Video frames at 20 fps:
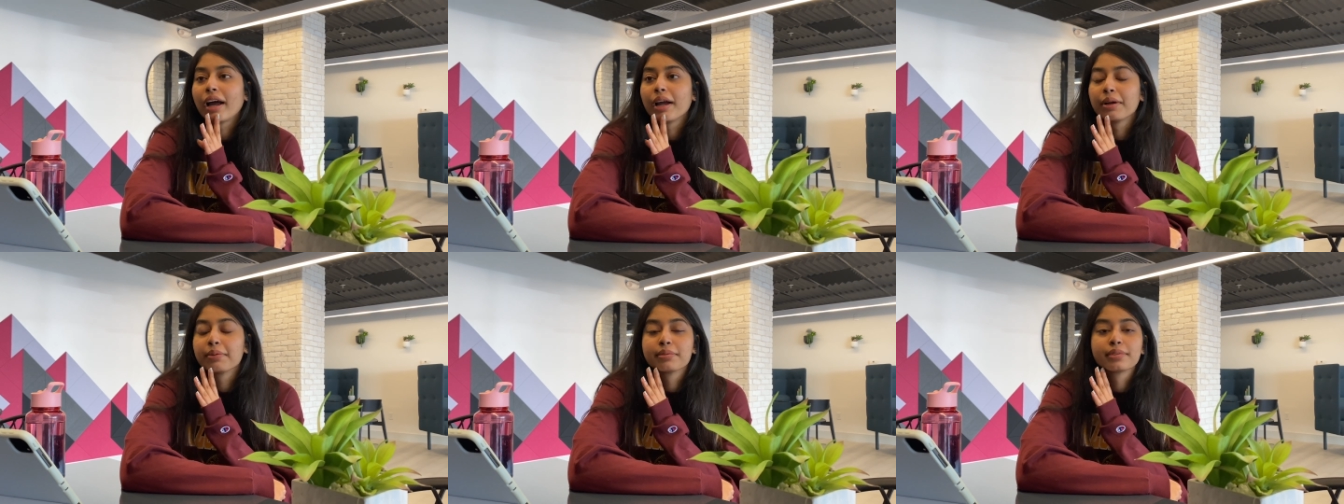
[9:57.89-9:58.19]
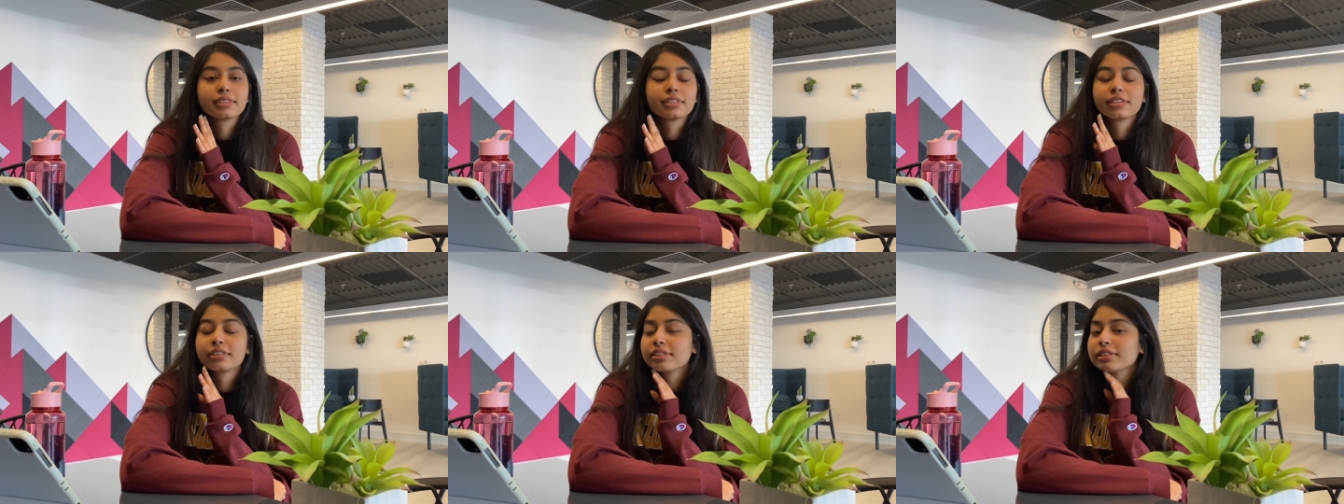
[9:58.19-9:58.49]
I
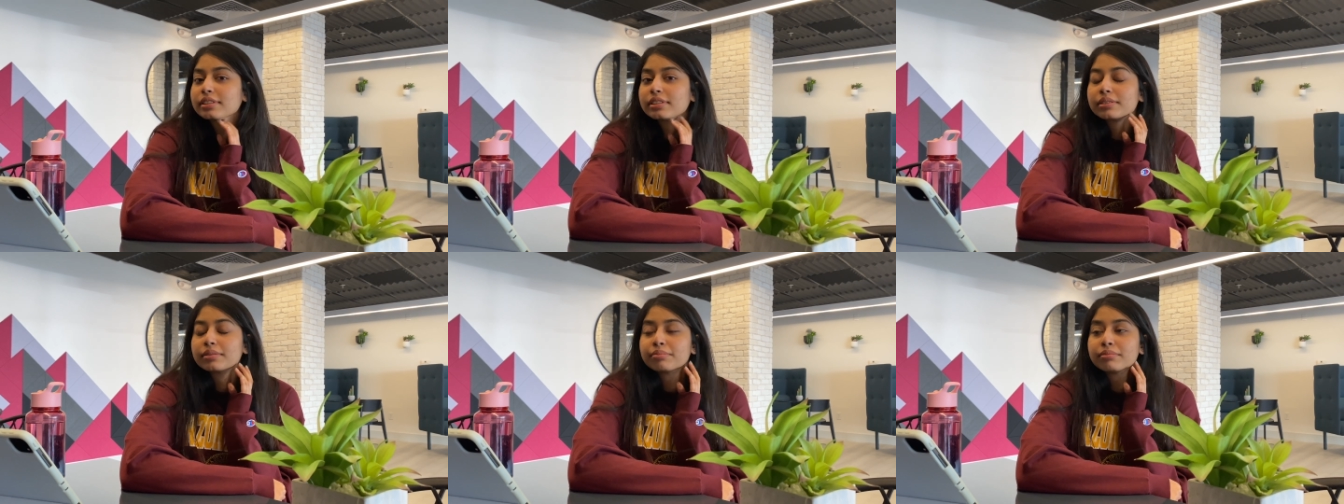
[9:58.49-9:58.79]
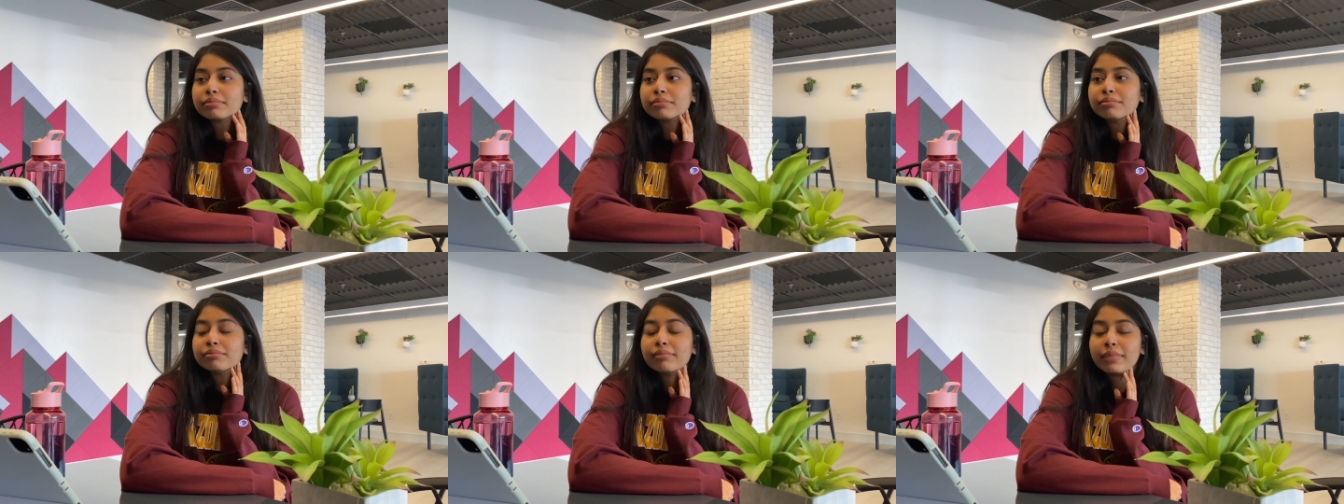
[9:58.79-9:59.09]
was
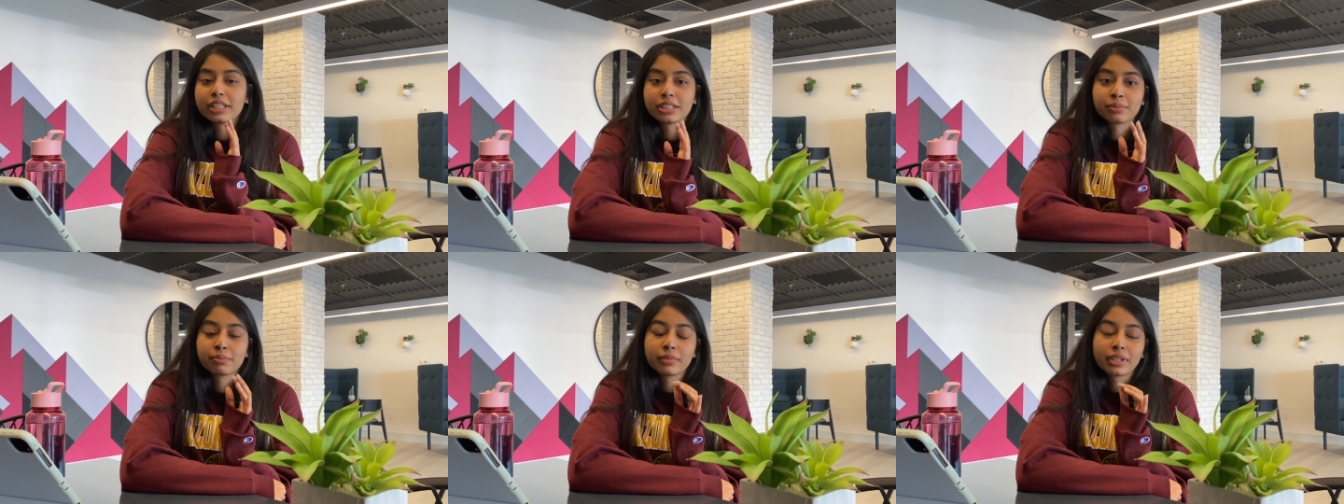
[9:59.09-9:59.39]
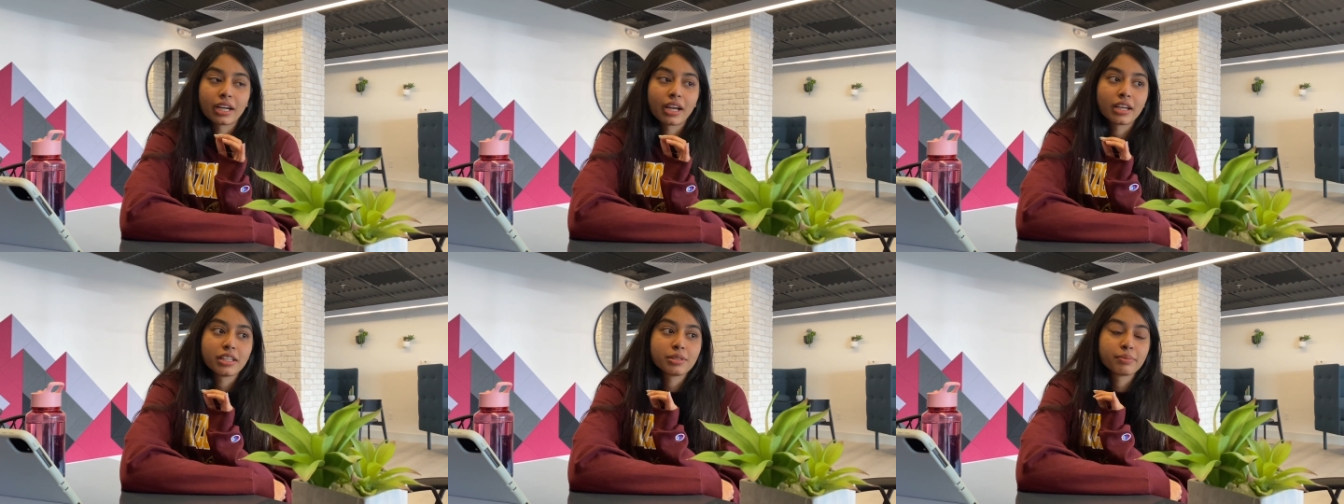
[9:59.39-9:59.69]

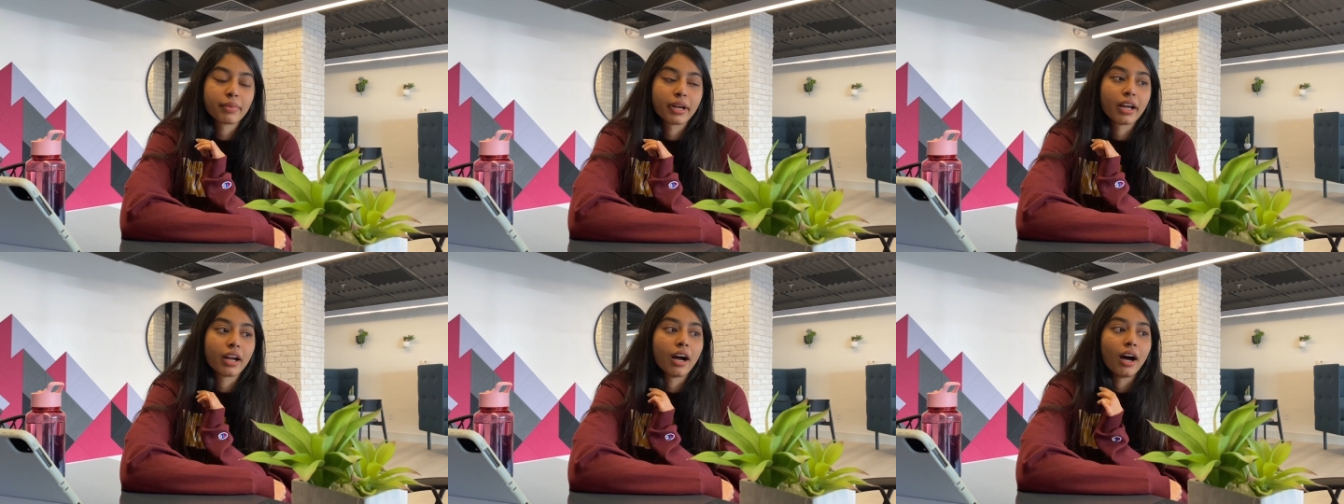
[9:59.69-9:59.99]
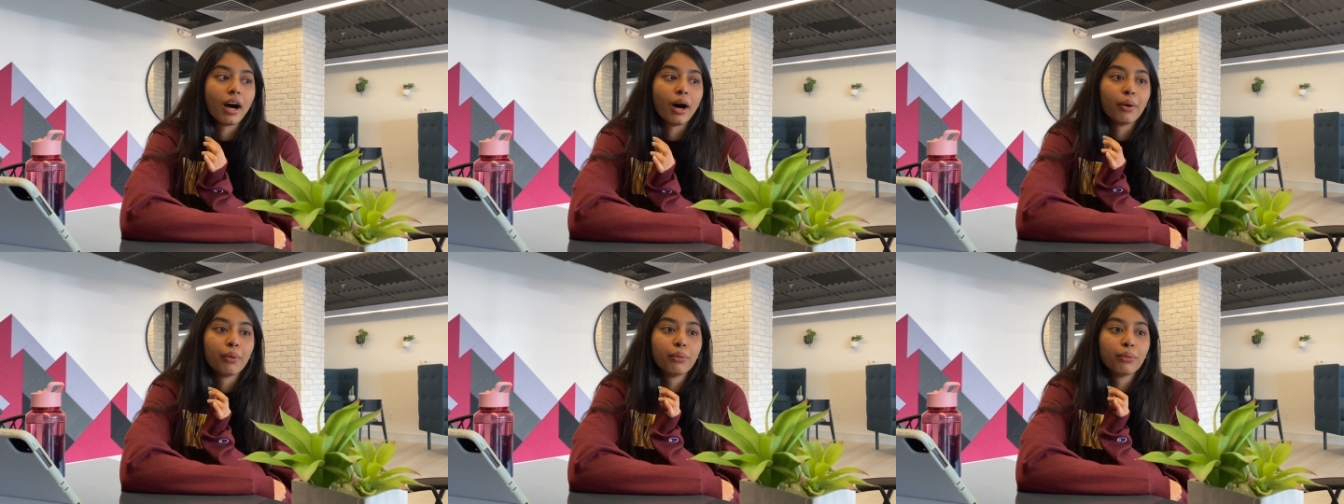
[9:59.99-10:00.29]
mesmerized by
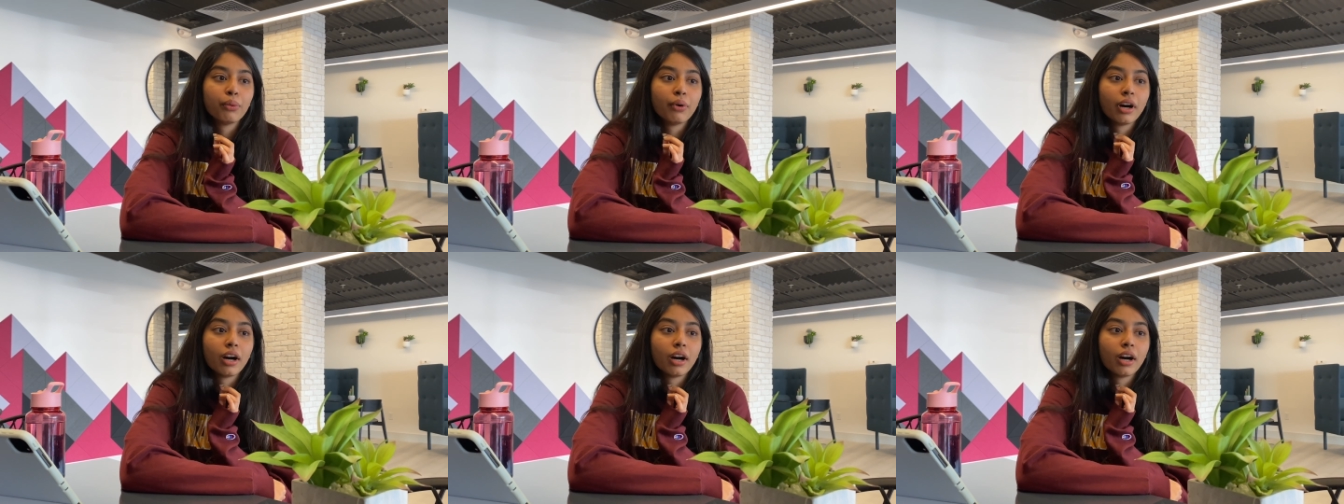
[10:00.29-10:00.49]
how